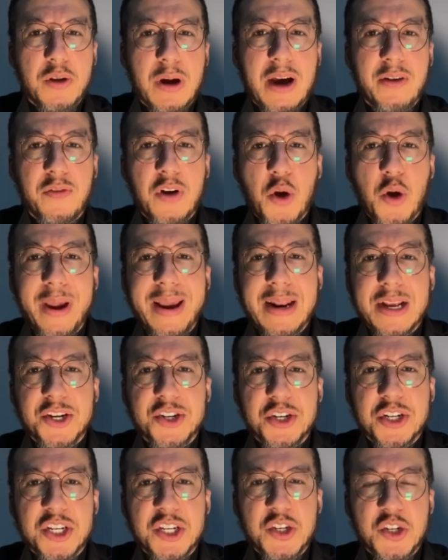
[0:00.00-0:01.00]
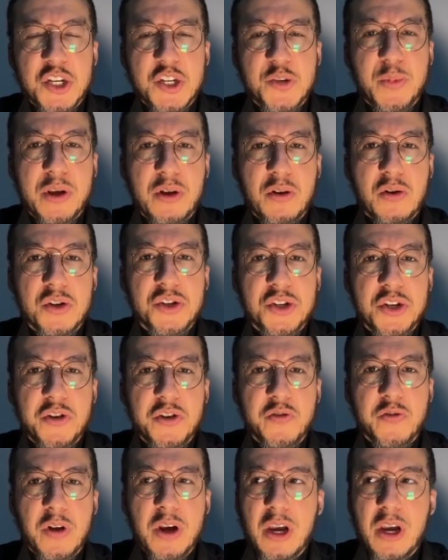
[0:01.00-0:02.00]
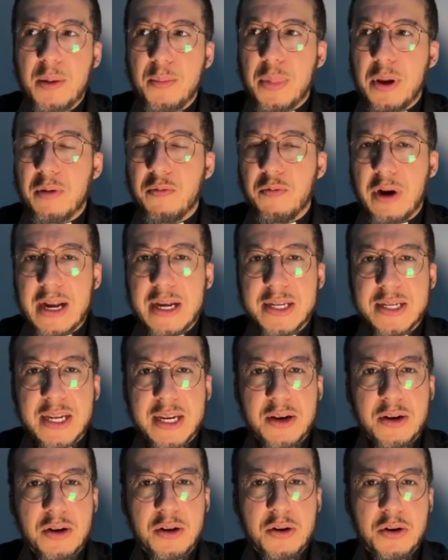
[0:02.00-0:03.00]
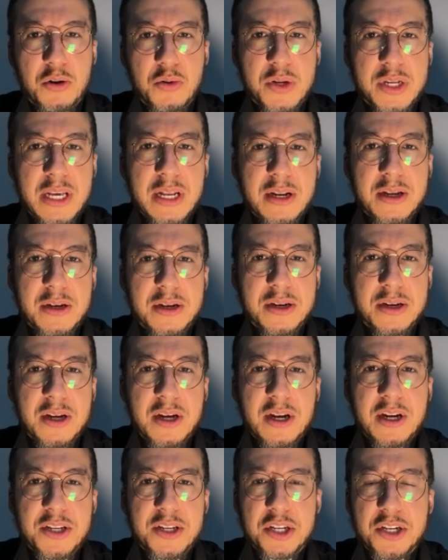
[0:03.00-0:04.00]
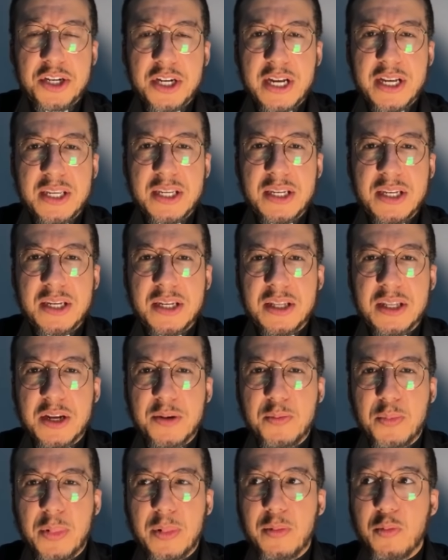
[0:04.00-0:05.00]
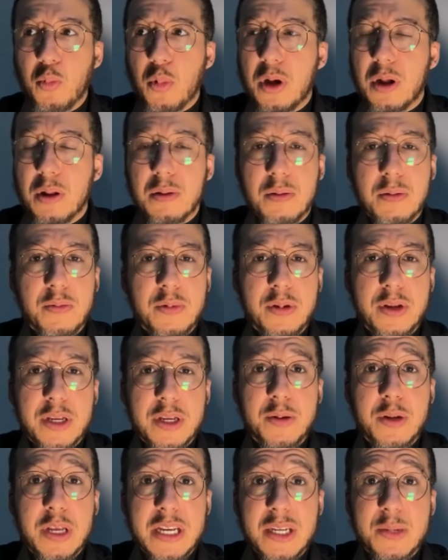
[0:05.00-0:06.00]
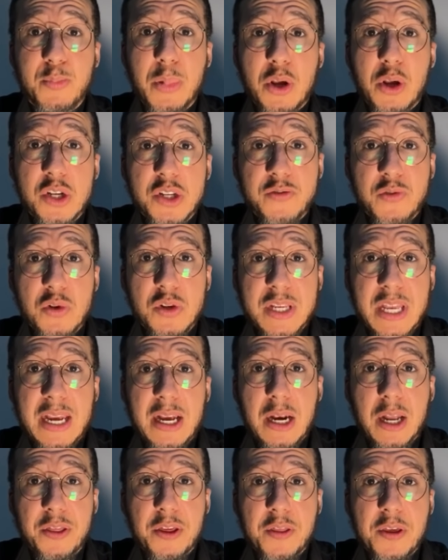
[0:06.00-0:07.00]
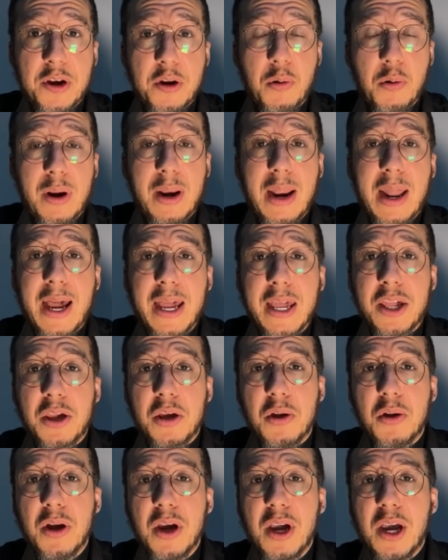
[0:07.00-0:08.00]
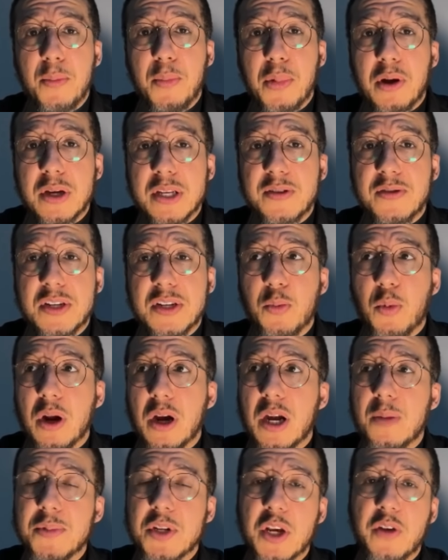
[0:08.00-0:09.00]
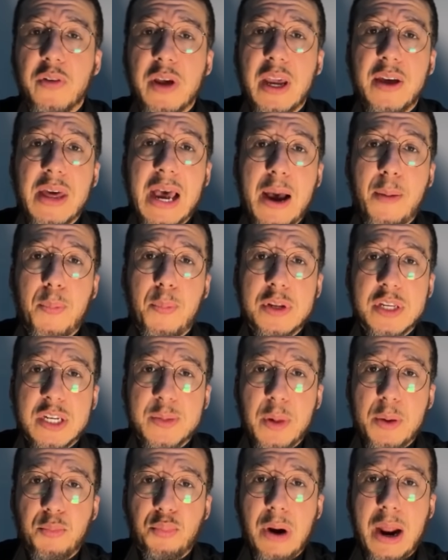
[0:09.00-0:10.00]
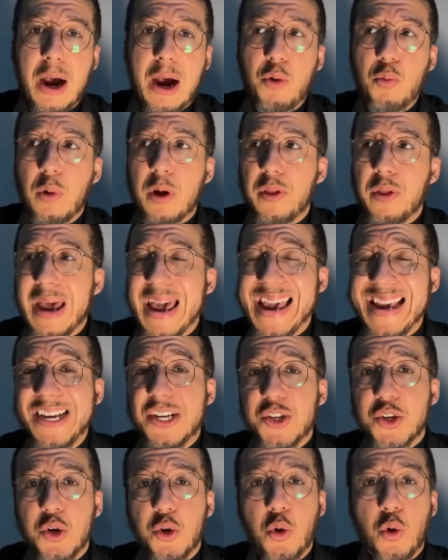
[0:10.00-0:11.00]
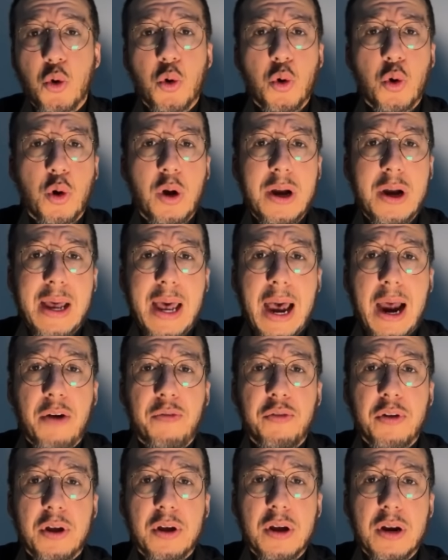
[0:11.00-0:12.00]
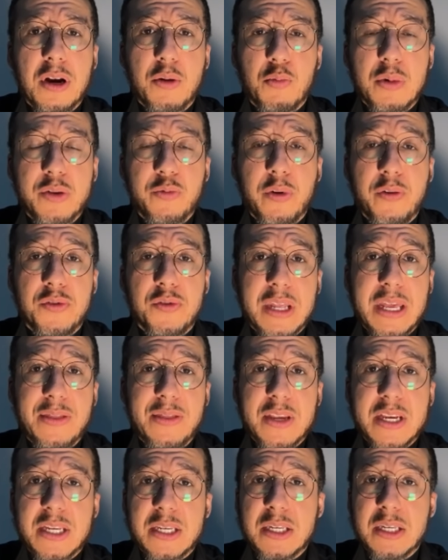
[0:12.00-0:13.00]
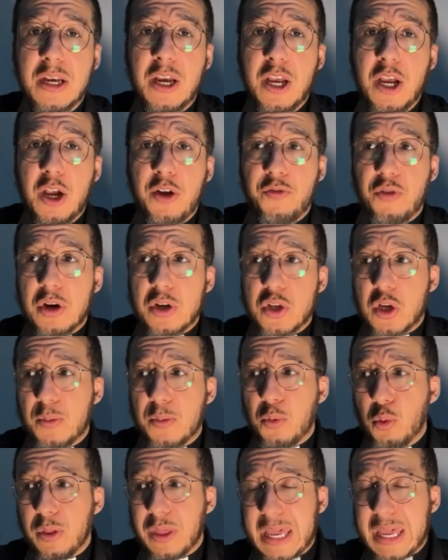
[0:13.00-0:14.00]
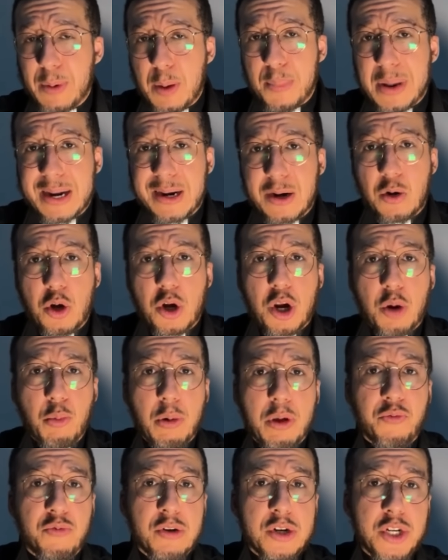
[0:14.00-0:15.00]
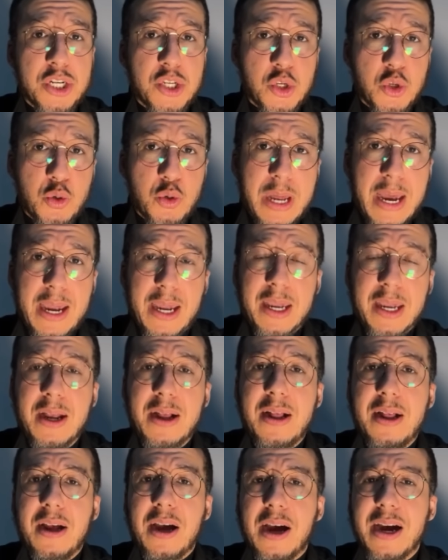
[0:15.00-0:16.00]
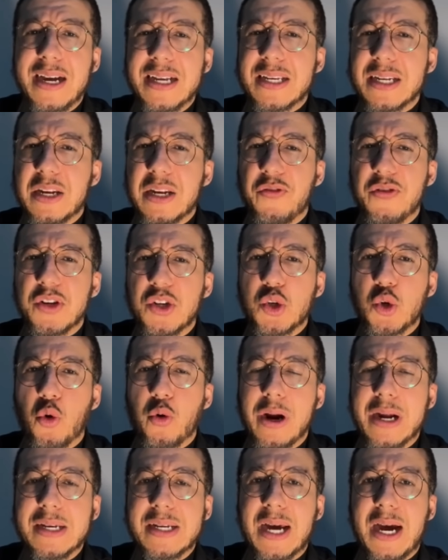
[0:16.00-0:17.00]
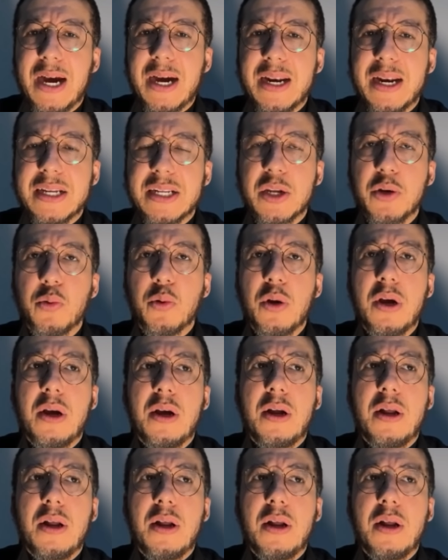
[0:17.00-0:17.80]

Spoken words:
you have no Englishness just because you've been raised in New Zealand suggests that well, it's because of your skin color that they don't like you. Because if someone comes over here that happens to be brown, whether Asian or African, and we've seen this, for example, with Kemi Badenoch, with Rishi Sunak, it's a different story entirely. So